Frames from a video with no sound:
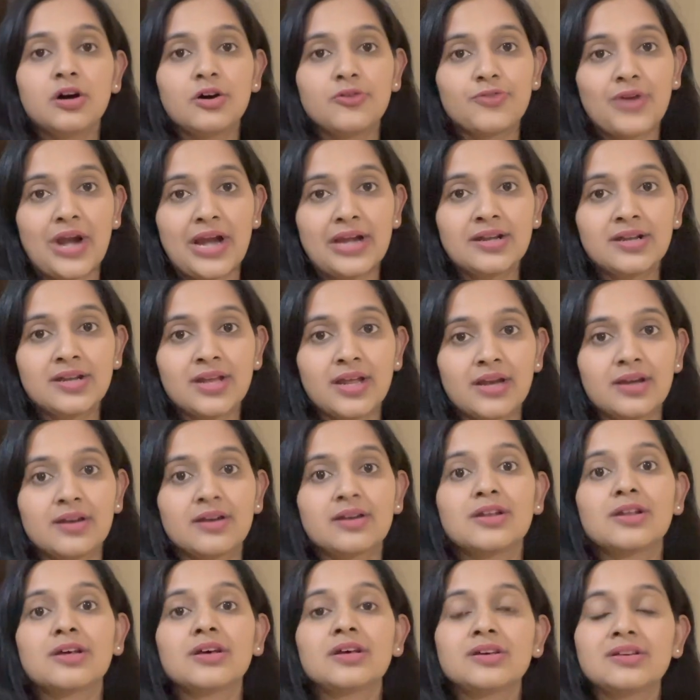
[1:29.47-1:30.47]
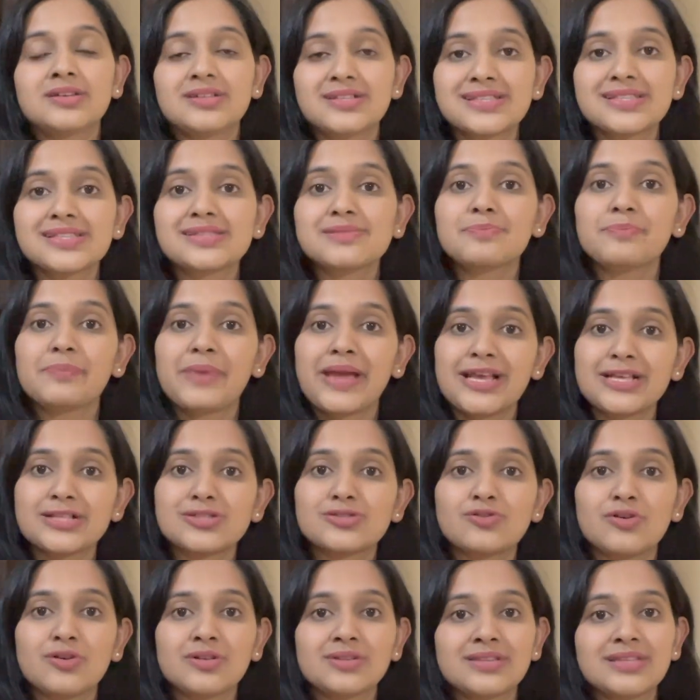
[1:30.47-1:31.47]
front end is
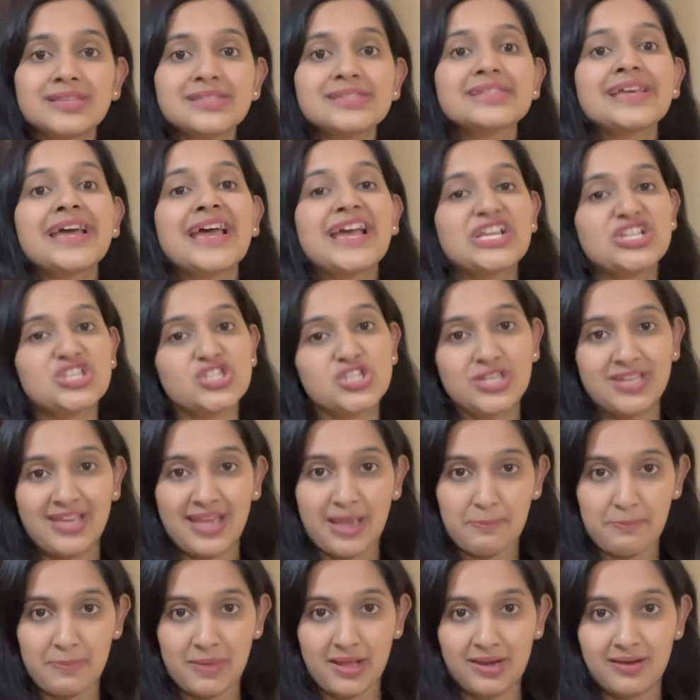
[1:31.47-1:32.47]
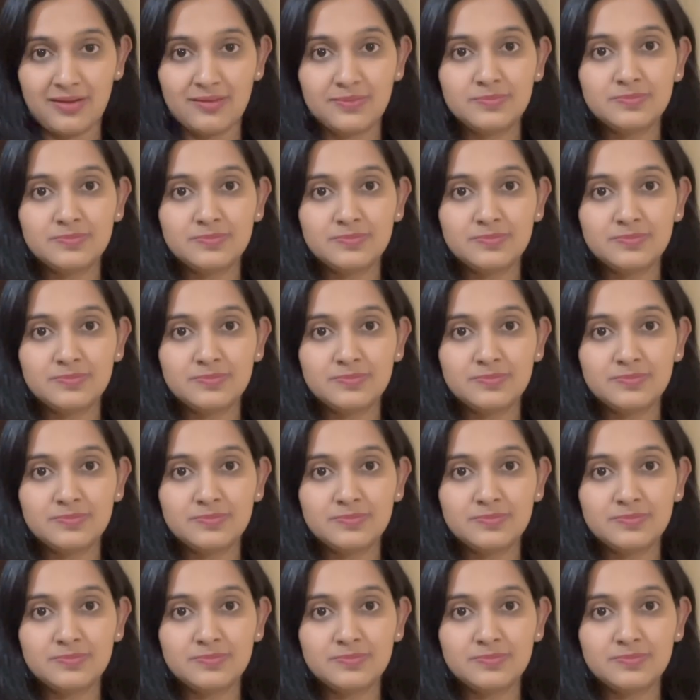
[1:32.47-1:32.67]
based on this HTML.